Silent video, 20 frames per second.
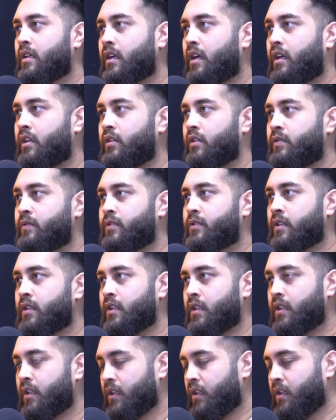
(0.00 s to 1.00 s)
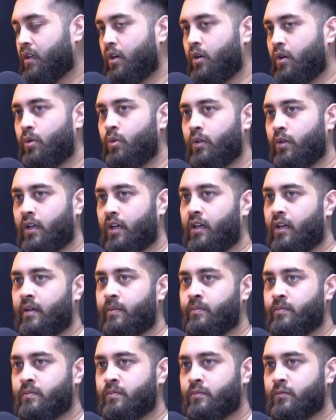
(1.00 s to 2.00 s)
kind of whole
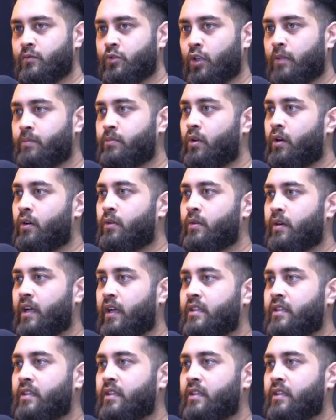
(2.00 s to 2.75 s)
job role.